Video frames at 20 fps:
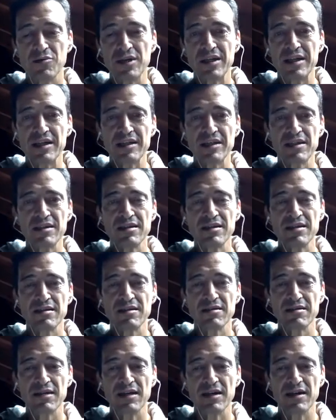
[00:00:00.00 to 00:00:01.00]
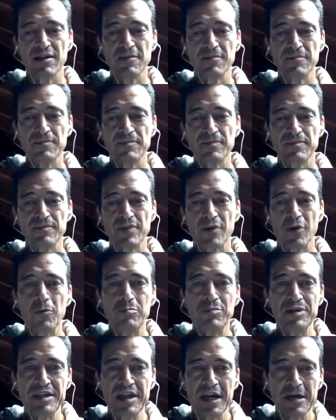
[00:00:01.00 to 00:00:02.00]
can
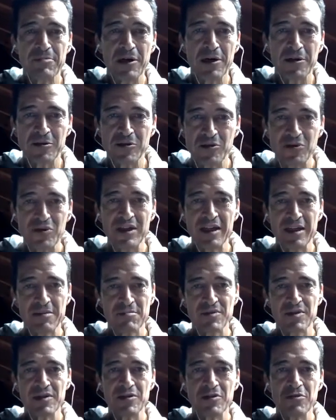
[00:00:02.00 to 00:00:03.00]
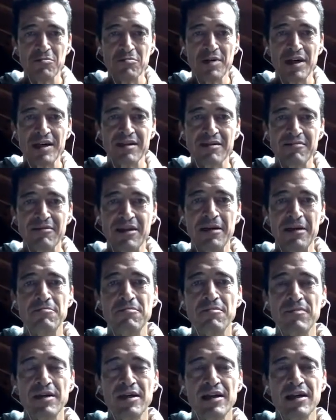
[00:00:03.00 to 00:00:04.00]
open up our dreams to make
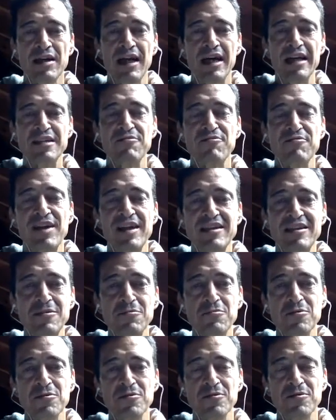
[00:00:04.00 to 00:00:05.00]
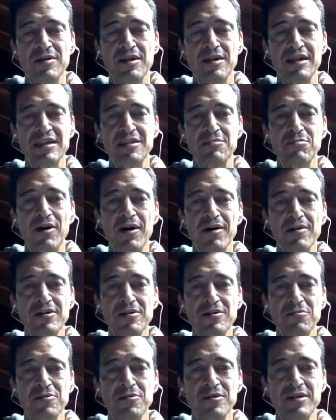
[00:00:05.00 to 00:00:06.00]
them as flexible as
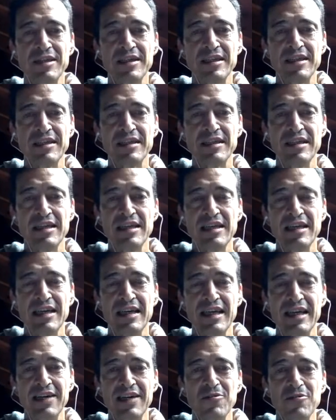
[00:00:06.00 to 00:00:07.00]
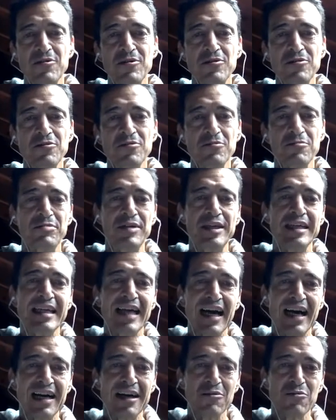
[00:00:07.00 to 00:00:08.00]
possible, and also be
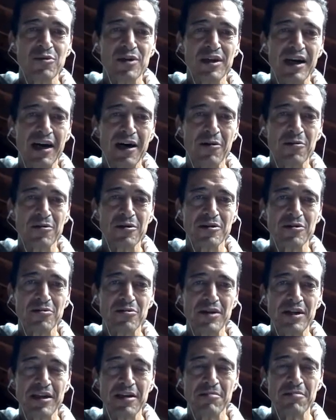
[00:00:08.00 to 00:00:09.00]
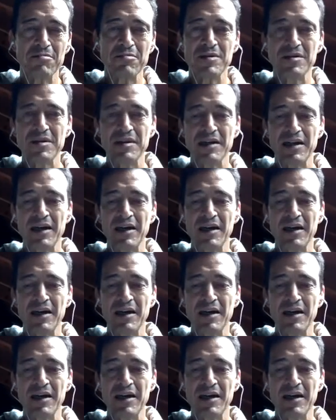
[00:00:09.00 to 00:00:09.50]
kind with our dreams,